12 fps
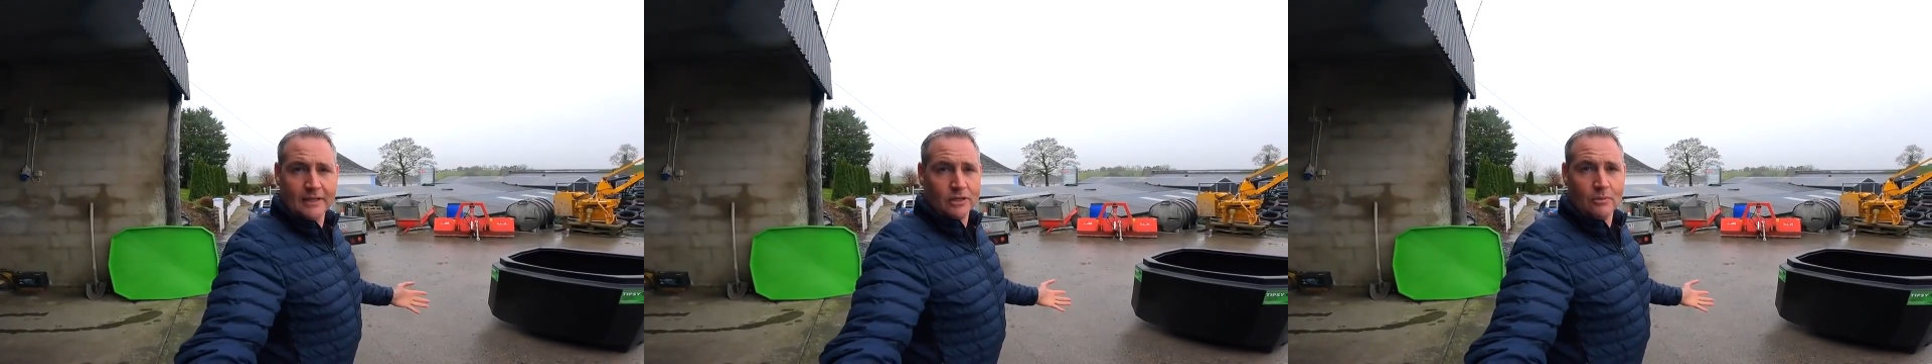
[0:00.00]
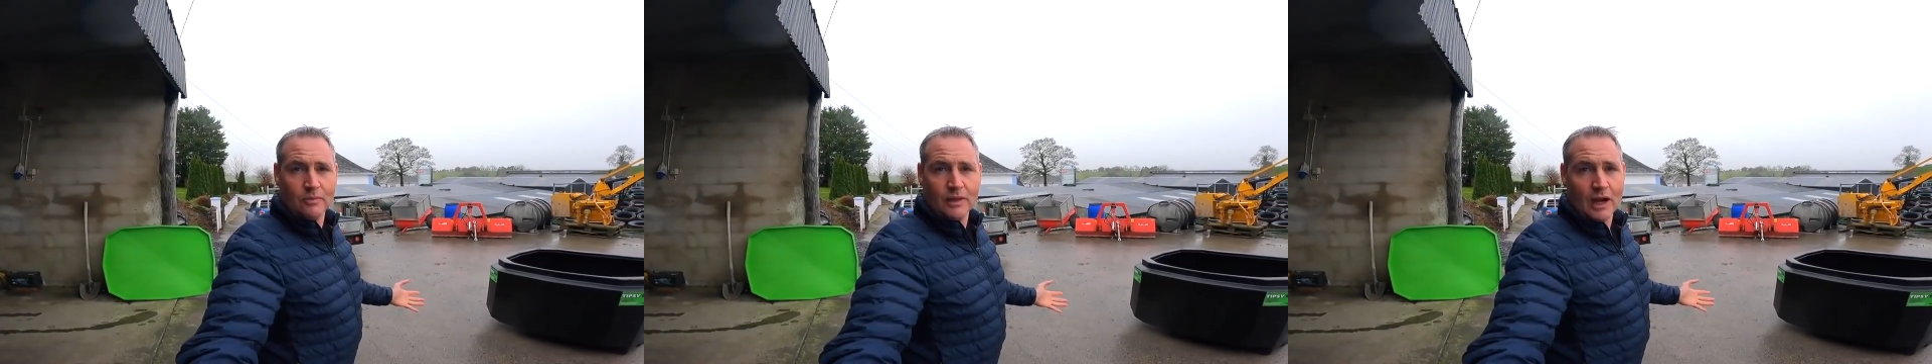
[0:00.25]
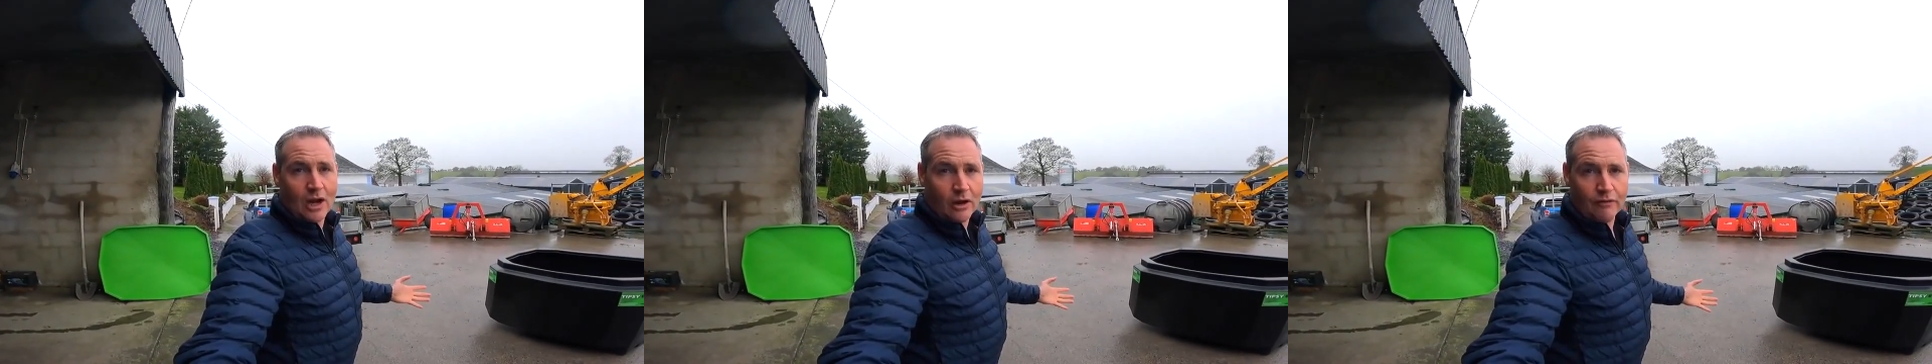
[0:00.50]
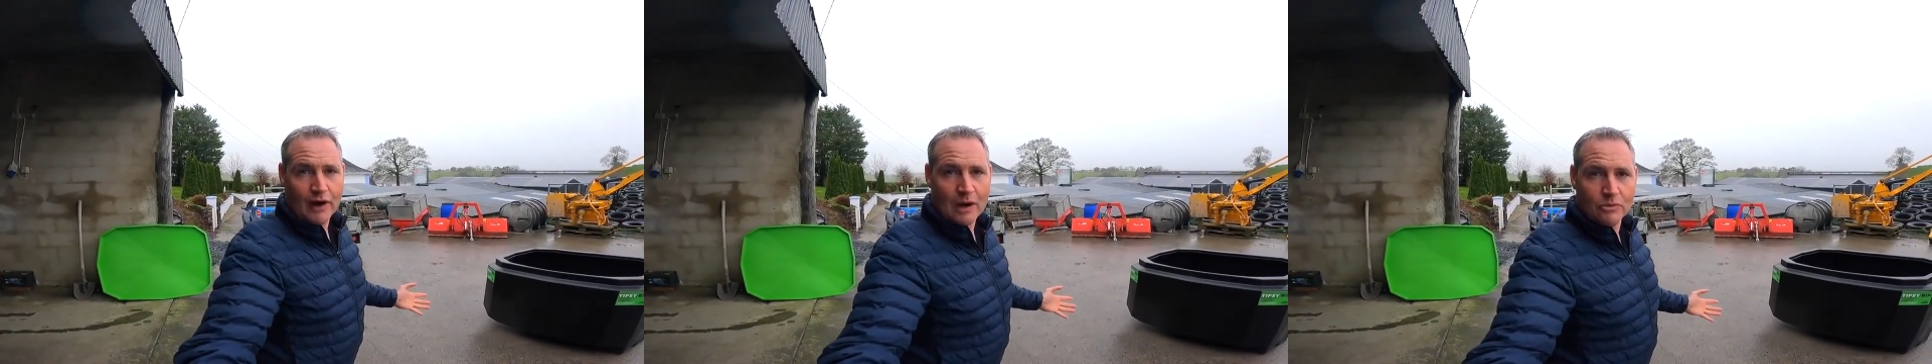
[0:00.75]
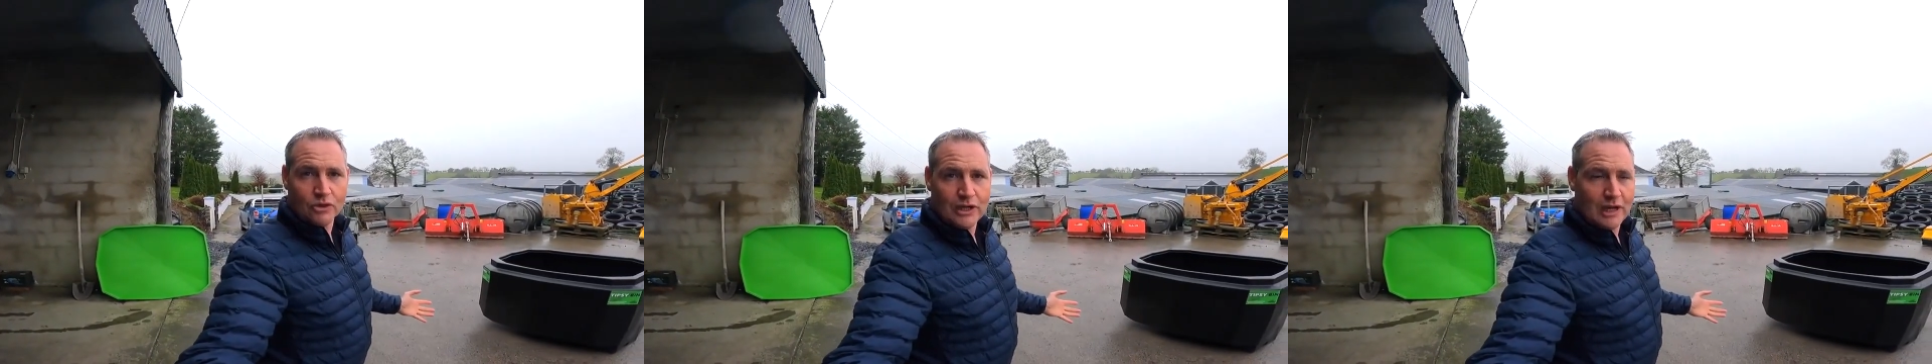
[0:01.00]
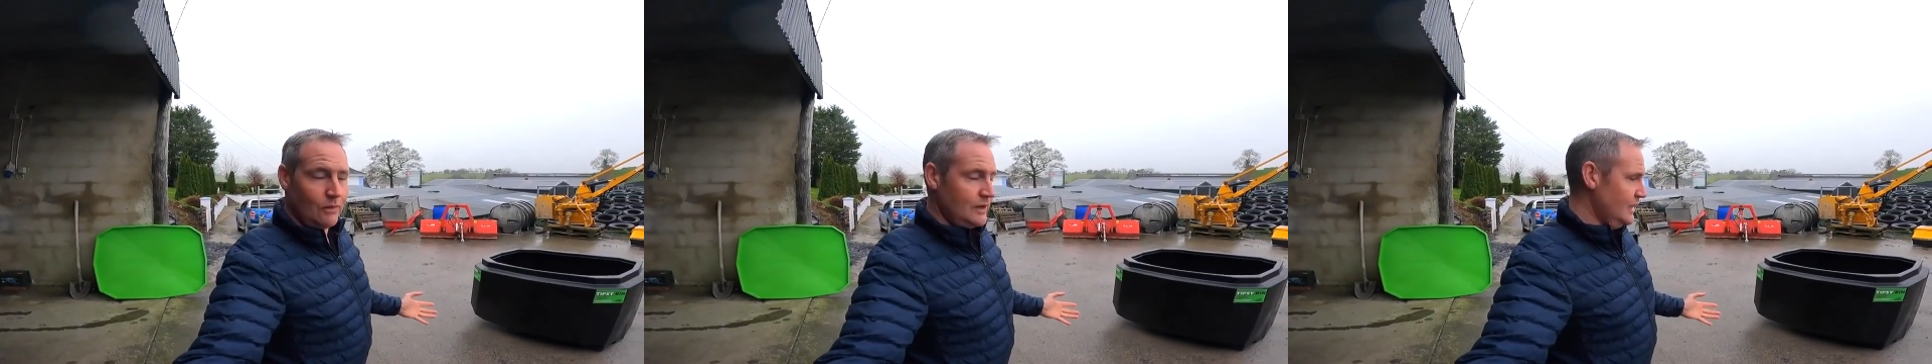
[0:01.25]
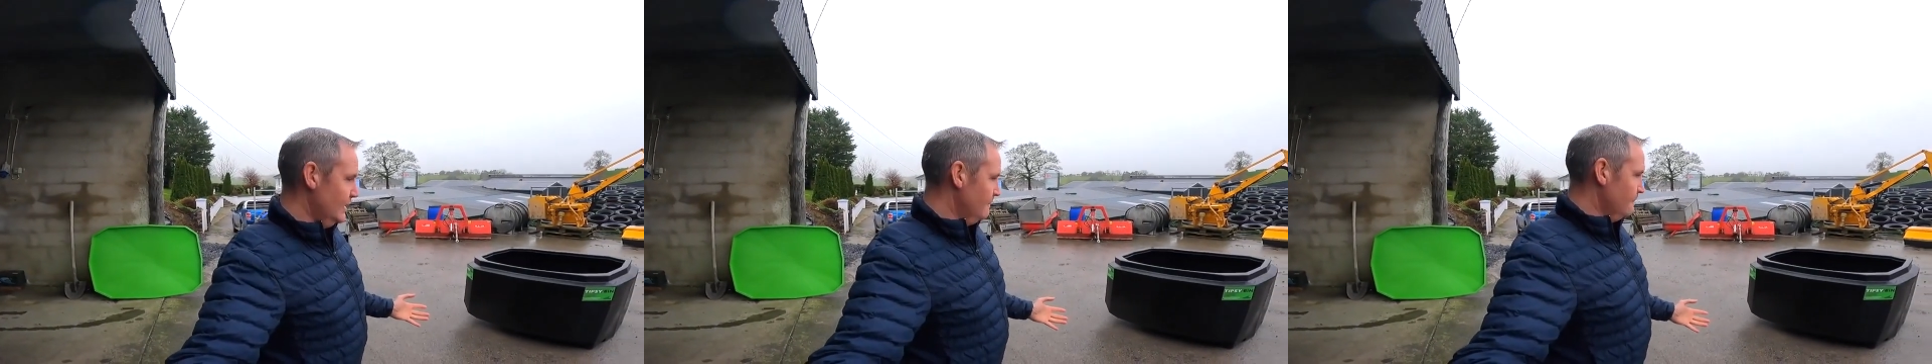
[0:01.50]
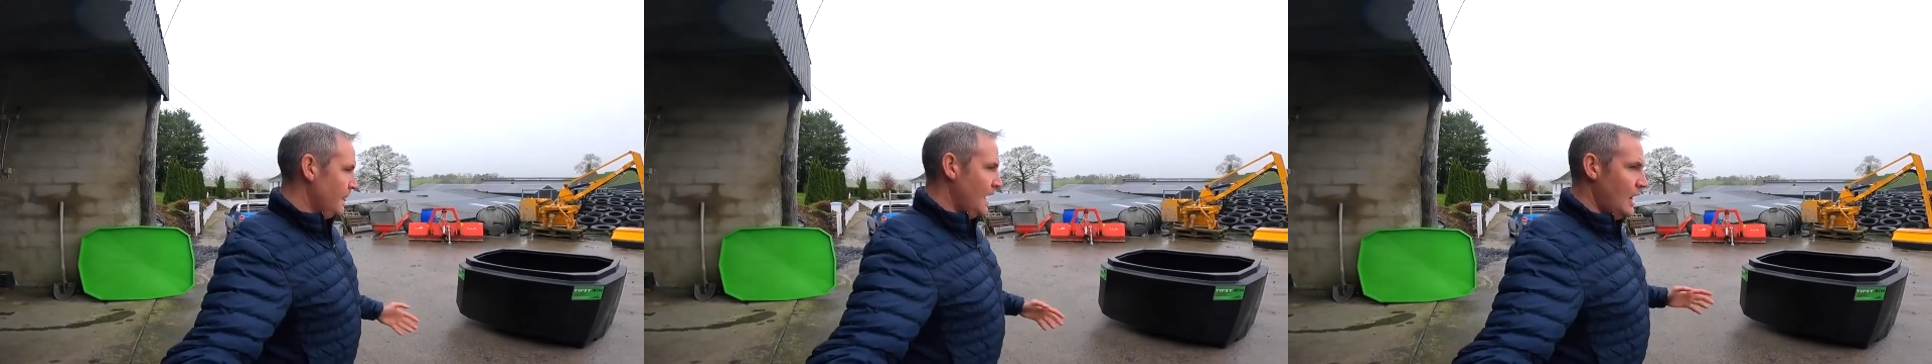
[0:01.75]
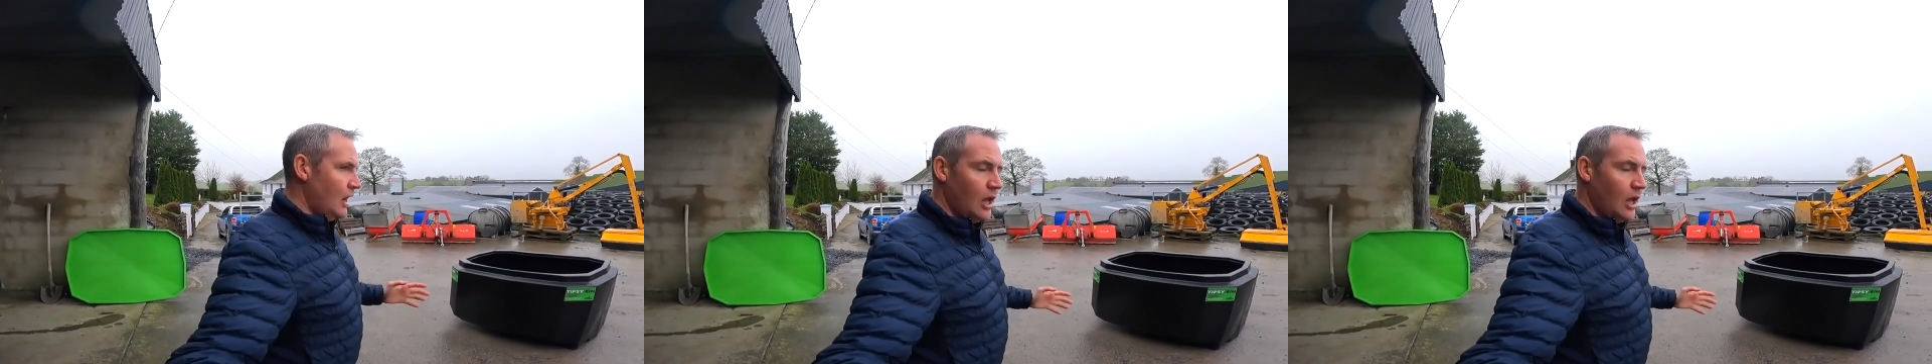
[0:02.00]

is something that a lot of farmers deal with. And a